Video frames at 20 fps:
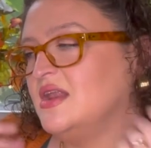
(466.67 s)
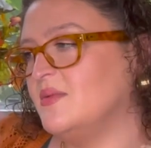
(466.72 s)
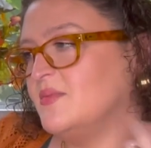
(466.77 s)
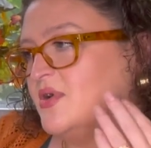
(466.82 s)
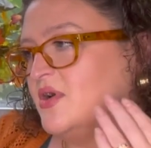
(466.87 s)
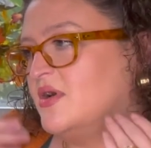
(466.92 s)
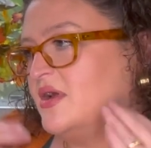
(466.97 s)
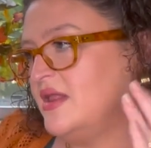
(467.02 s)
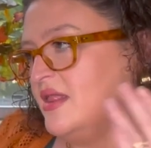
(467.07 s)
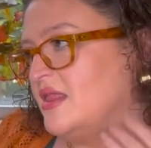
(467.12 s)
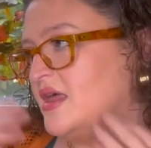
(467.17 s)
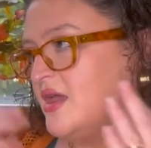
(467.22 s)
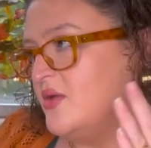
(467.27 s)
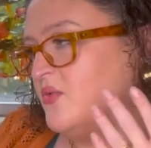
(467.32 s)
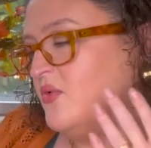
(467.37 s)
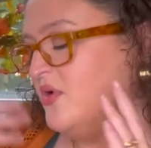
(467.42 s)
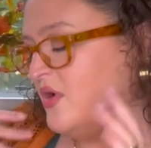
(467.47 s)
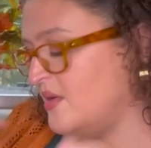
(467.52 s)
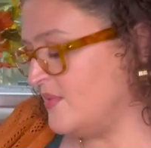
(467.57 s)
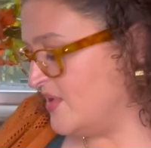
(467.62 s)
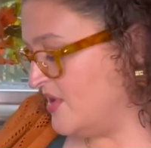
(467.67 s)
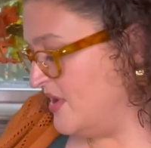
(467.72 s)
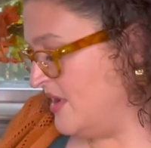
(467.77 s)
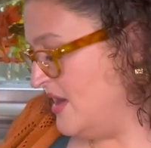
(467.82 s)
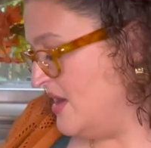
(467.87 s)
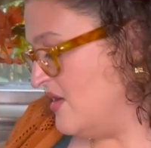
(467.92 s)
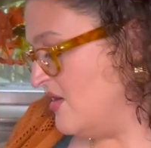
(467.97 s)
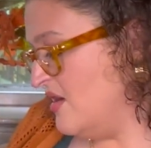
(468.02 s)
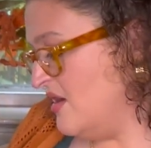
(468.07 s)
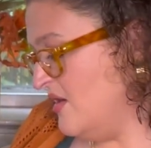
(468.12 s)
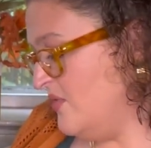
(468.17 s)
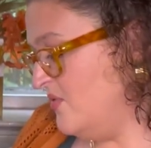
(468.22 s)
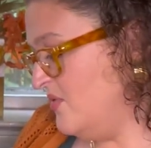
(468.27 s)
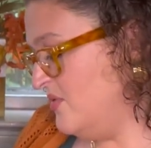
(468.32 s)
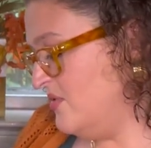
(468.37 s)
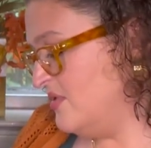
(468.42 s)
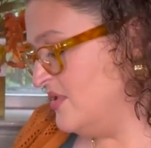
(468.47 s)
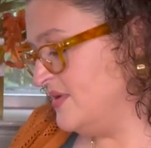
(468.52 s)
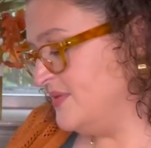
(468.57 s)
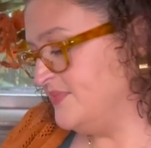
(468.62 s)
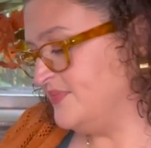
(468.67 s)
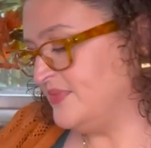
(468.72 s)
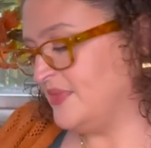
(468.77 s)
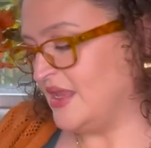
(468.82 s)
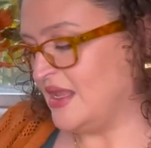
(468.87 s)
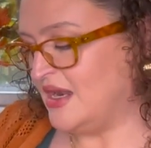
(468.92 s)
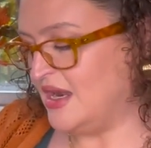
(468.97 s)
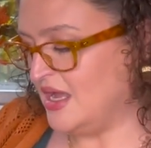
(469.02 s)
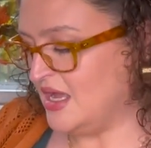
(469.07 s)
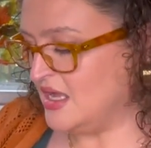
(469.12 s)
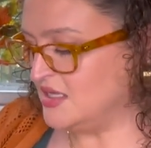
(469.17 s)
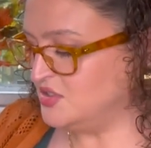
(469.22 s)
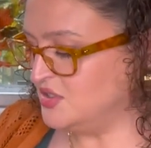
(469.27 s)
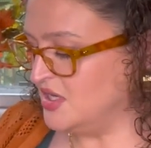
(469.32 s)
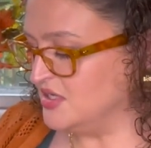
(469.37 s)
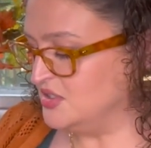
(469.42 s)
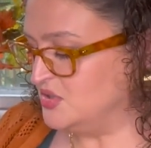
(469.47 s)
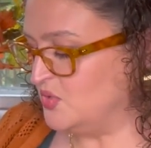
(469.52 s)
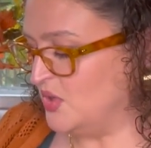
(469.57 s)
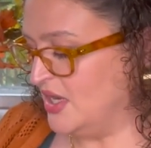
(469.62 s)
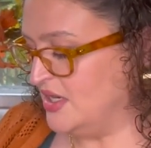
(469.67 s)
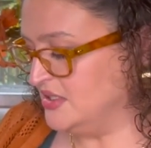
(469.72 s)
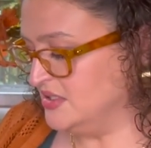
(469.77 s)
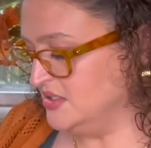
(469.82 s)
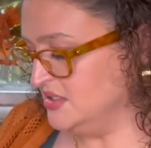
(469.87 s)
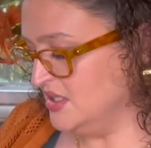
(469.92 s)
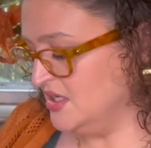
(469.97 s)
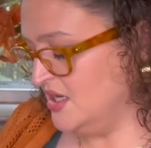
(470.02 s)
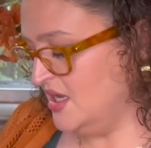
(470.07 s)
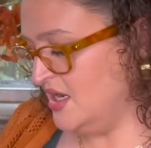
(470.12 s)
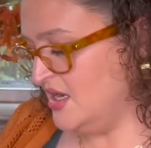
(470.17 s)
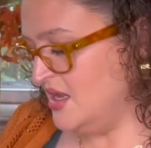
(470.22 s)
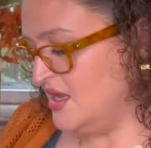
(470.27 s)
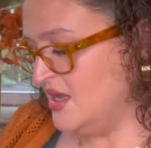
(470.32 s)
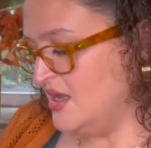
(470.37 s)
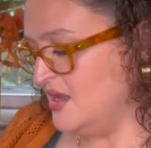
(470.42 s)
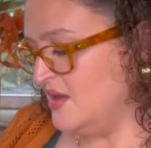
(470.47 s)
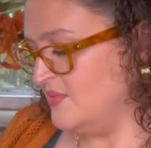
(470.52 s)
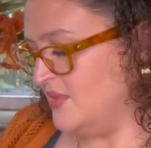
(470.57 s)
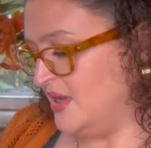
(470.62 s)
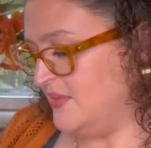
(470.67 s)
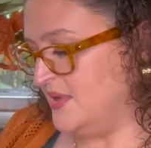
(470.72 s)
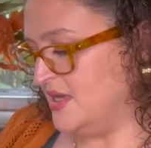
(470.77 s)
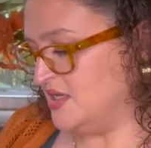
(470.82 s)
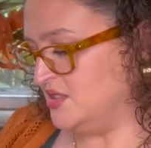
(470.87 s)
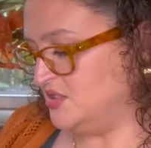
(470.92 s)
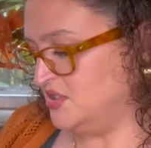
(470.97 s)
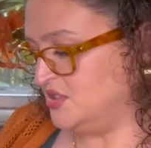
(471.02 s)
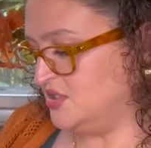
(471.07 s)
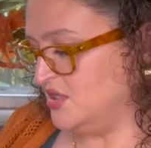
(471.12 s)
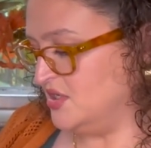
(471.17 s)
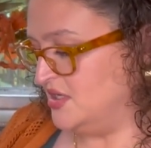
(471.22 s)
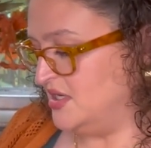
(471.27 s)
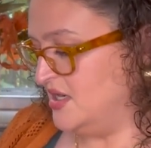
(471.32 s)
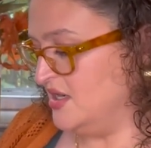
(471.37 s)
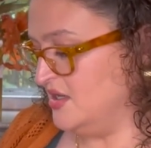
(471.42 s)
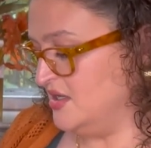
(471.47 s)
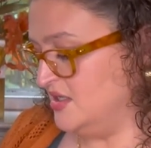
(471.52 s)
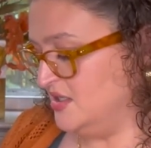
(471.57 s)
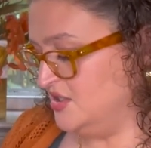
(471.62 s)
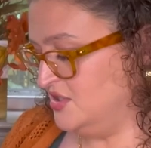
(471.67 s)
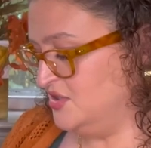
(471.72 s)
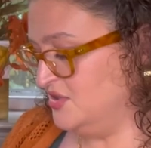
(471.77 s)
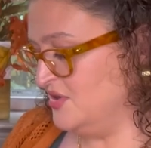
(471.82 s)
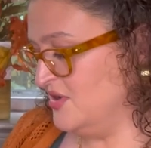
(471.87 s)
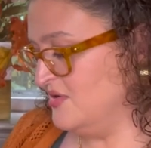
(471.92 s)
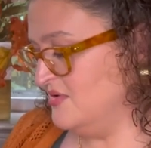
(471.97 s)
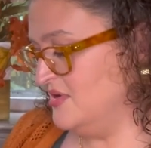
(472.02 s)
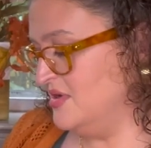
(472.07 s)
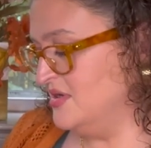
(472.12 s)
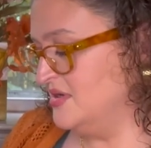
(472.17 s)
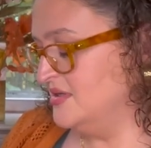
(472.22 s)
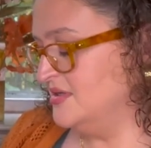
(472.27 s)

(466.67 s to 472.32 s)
I'm already like, well, I'm already hot. Whew. And I gotta try sweaters on. Maybe I should turn the air conditioner on.